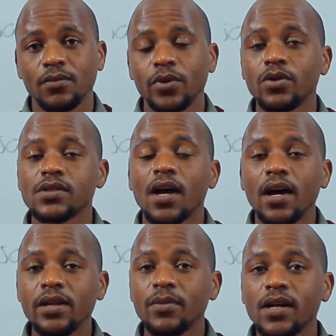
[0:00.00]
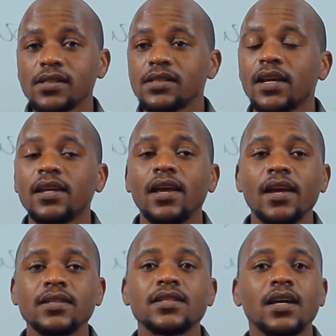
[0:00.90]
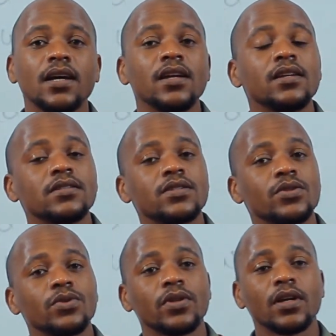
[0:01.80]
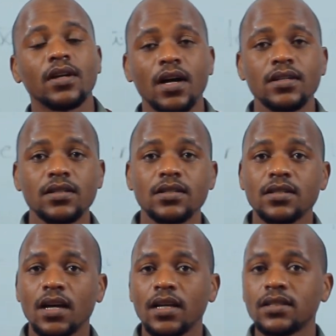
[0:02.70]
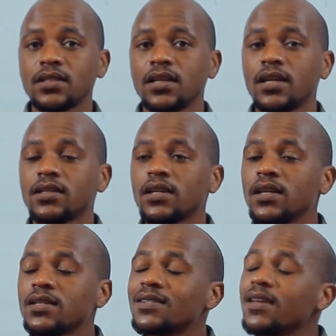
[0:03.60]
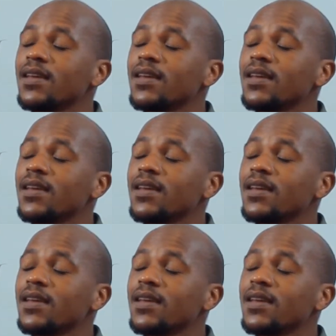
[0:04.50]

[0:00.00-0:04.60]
because animals can enter into the garden site and eat